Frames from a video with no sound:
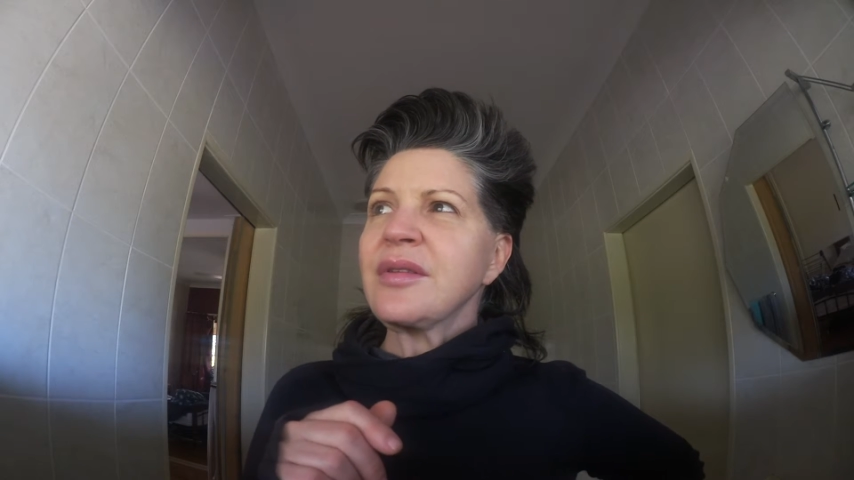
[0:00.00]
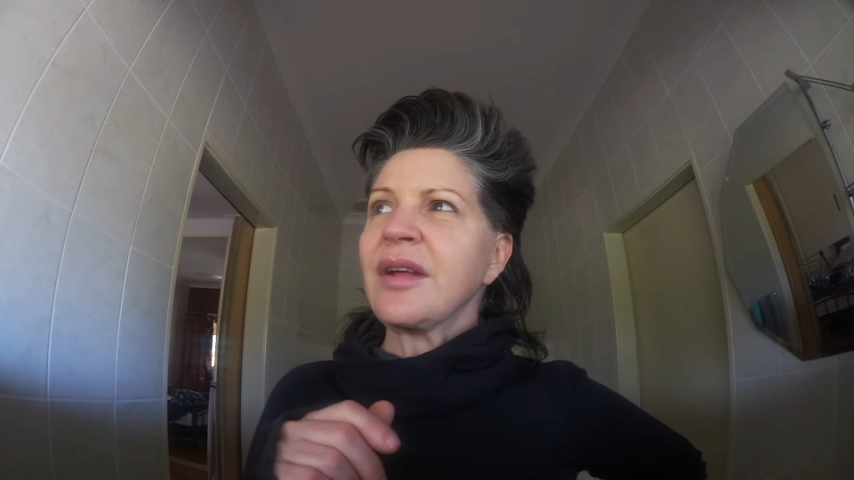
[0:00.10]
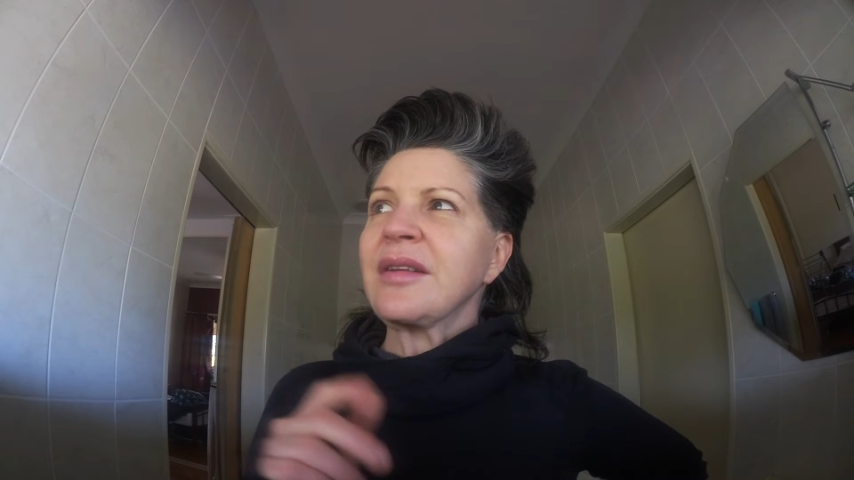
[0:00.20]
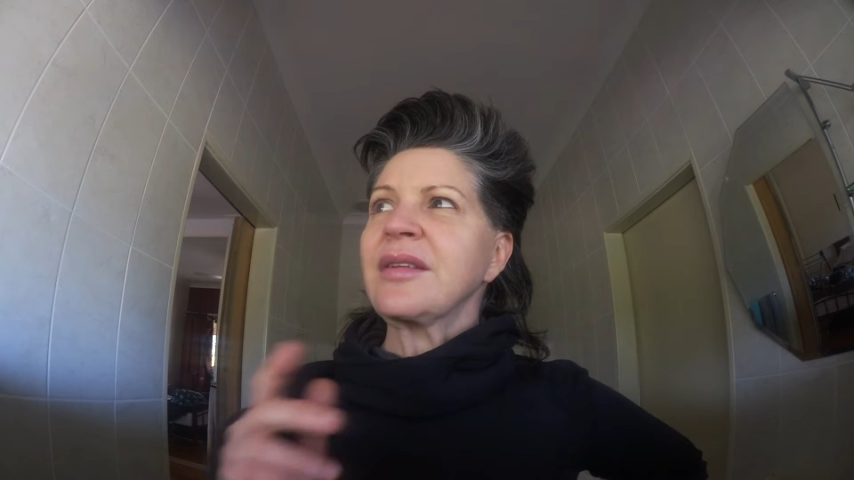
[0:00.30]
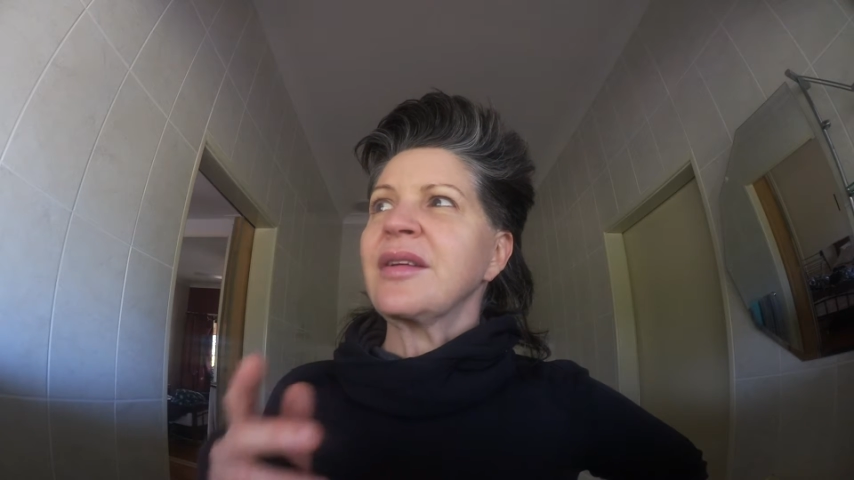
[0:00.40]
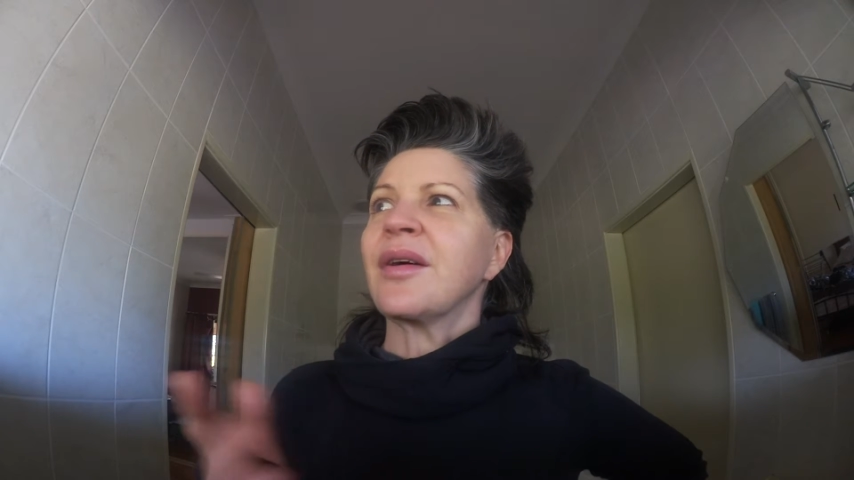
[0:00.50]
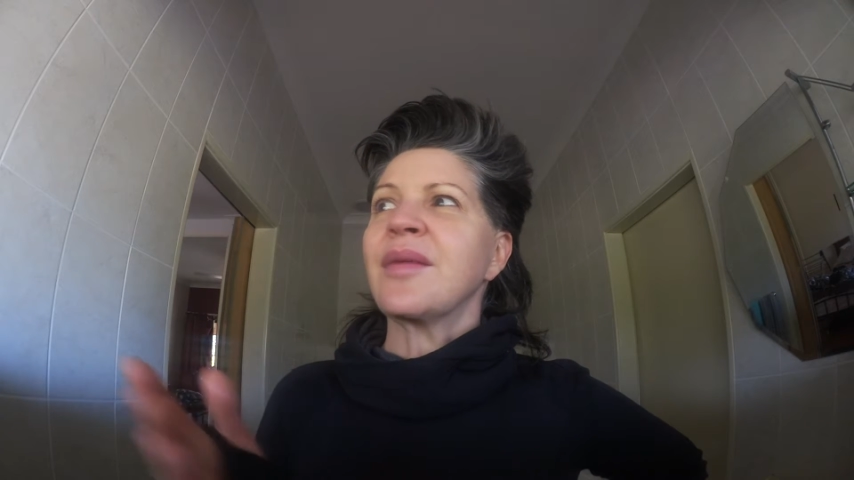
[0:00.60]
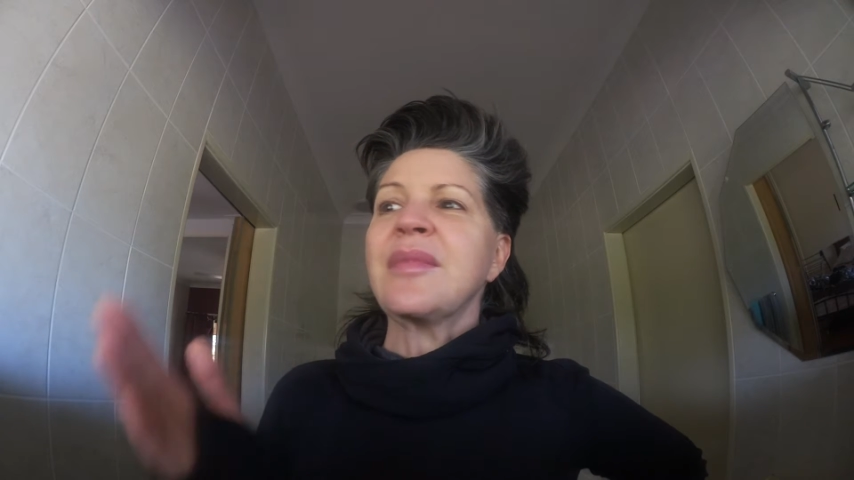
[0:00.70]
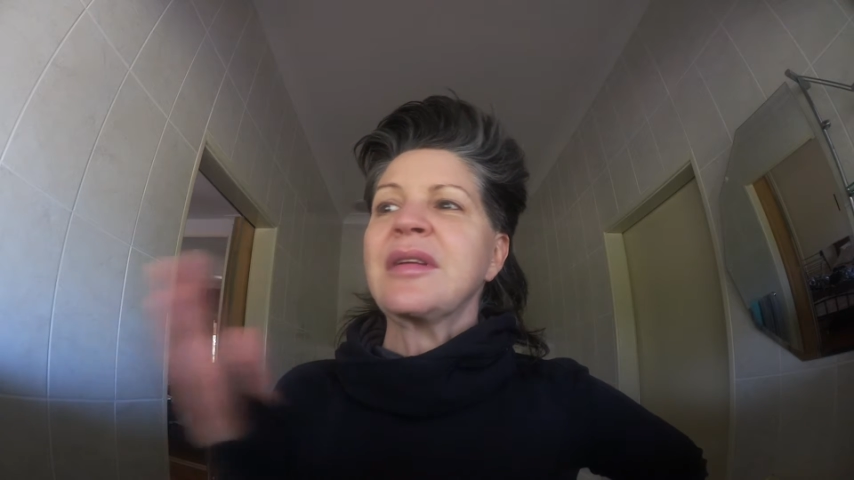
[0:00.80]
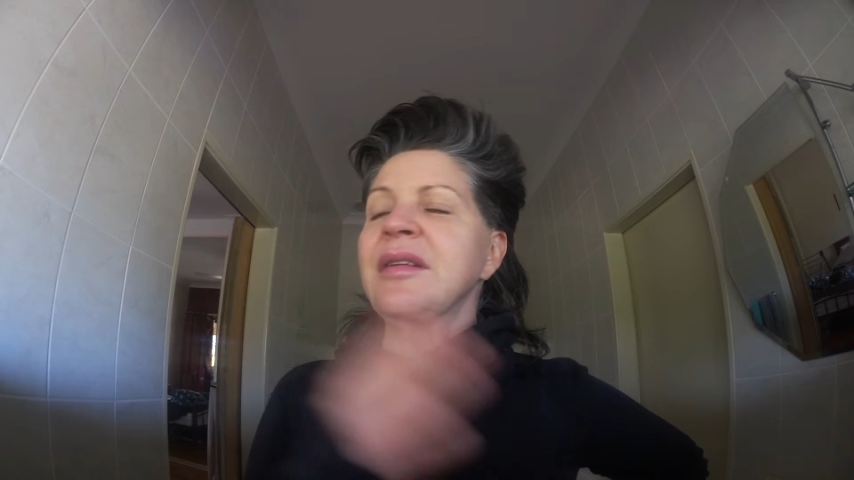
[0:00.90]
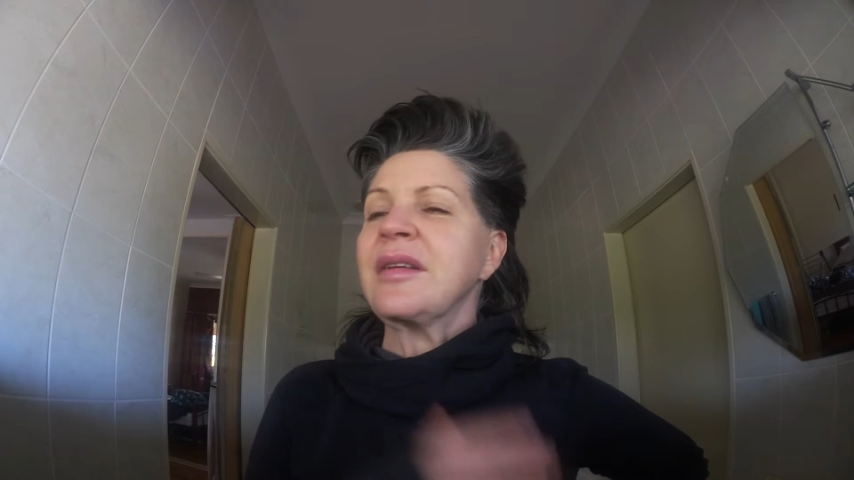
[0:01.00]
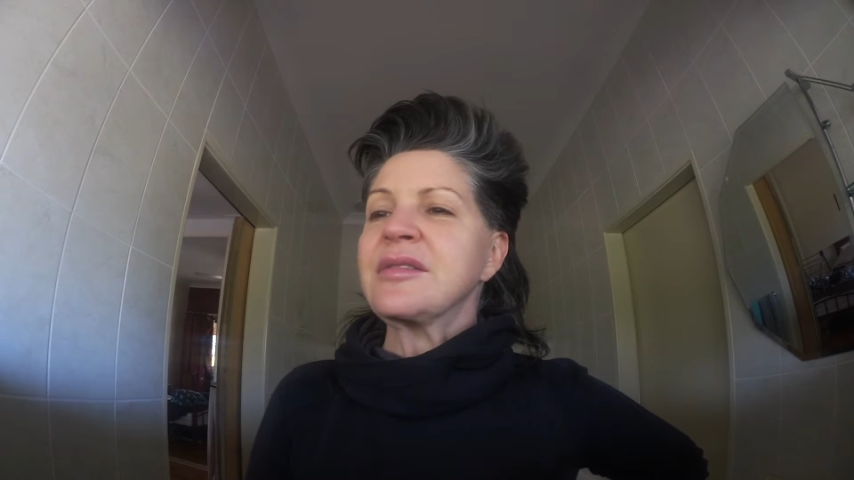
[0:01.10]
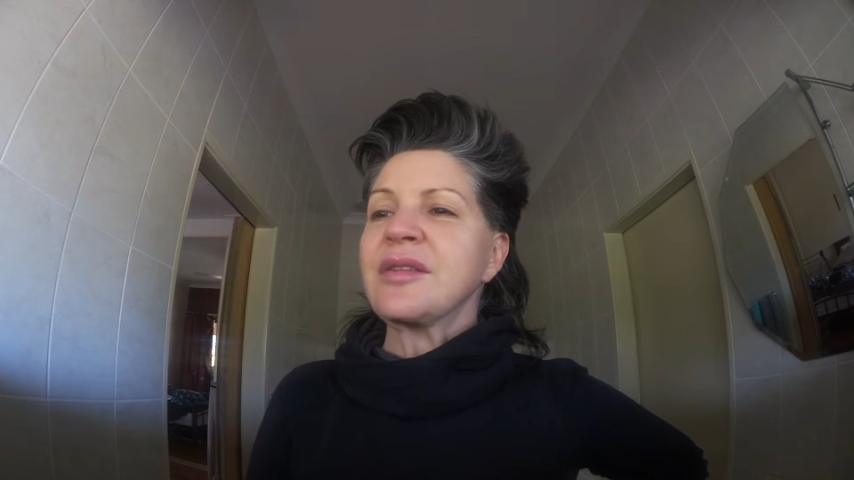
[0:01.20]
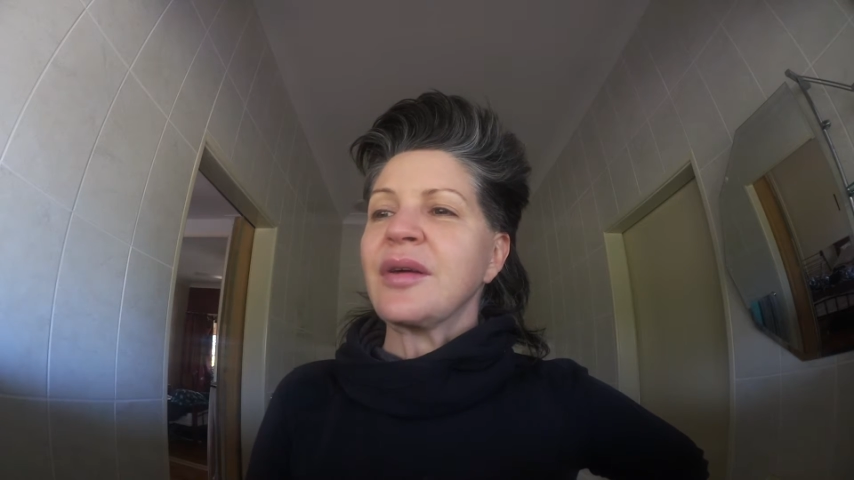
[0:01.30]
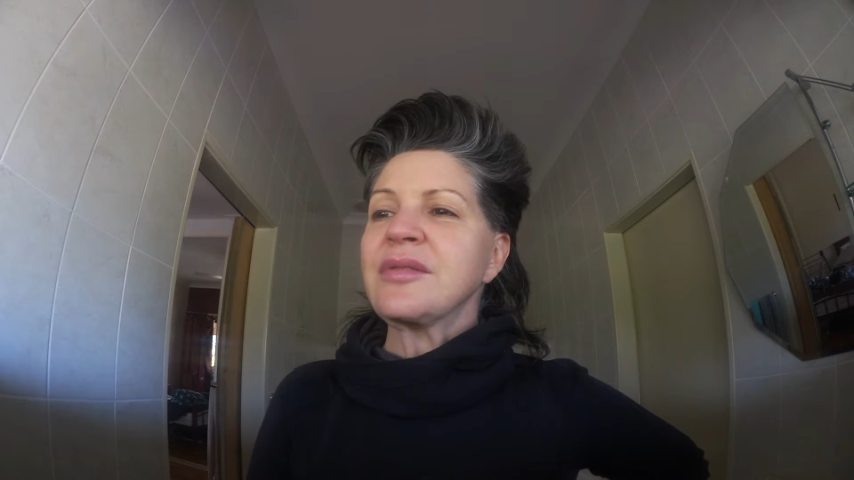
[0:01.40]
like, you know, a million
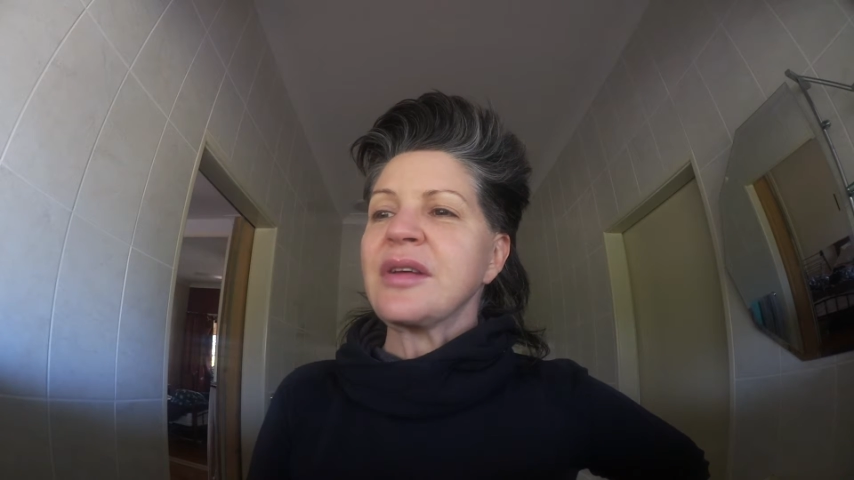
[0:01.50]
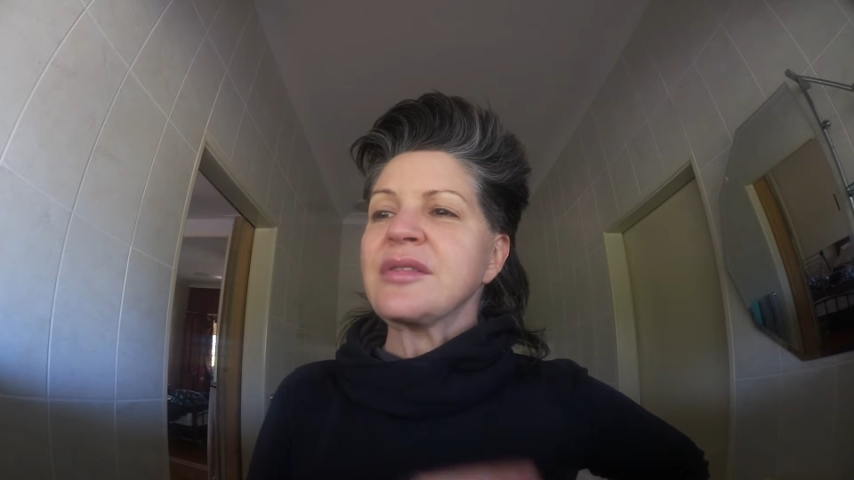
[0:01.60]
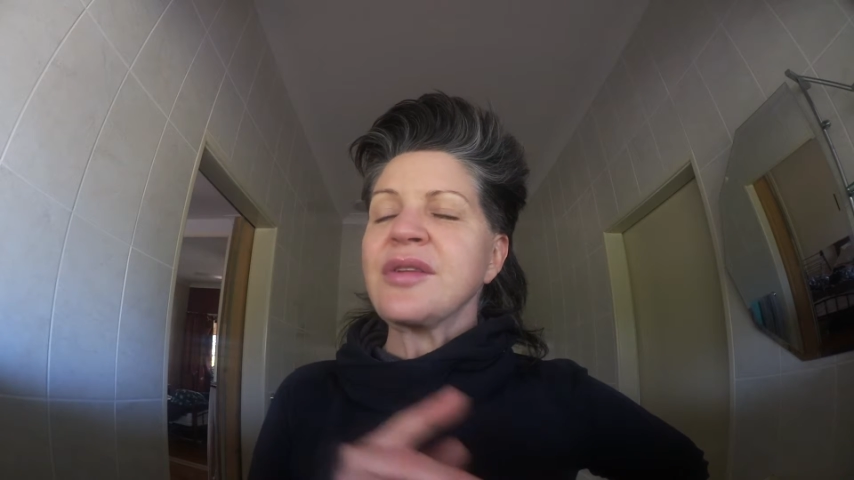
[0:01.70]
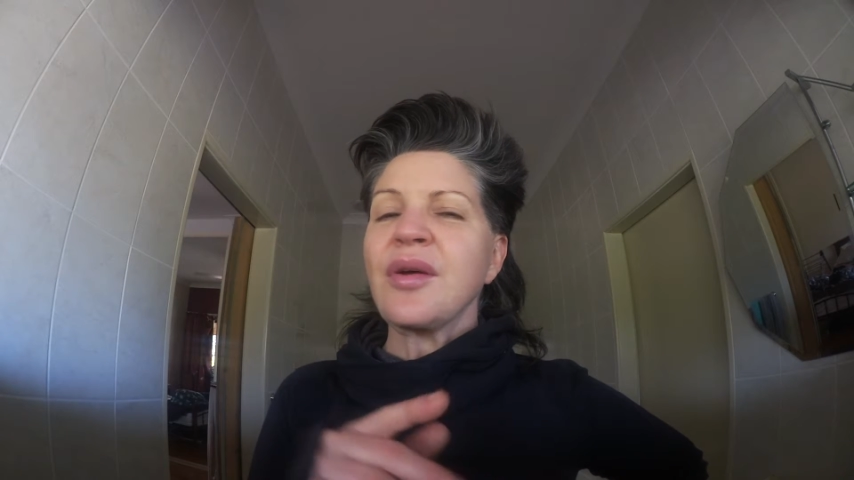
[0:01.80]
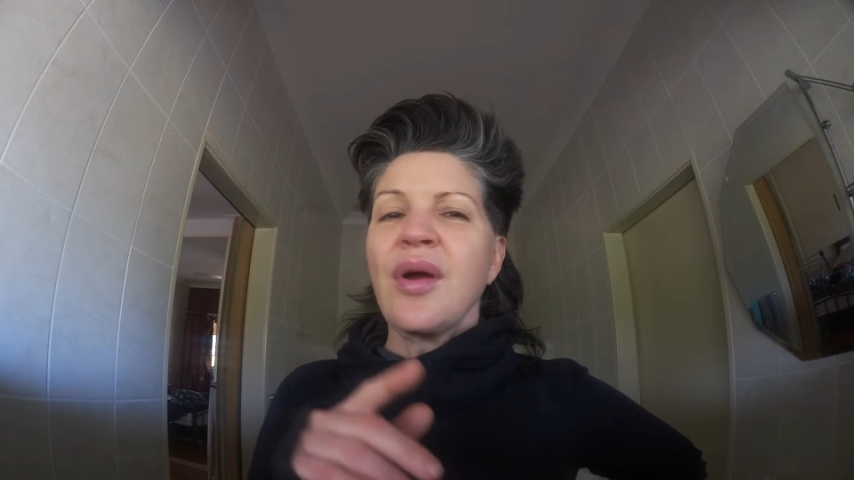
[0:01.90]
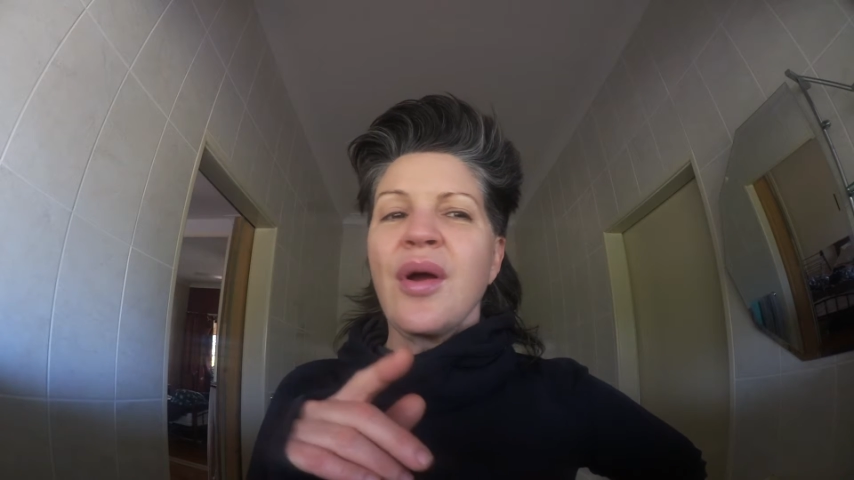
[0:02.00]
years ago, I was like, so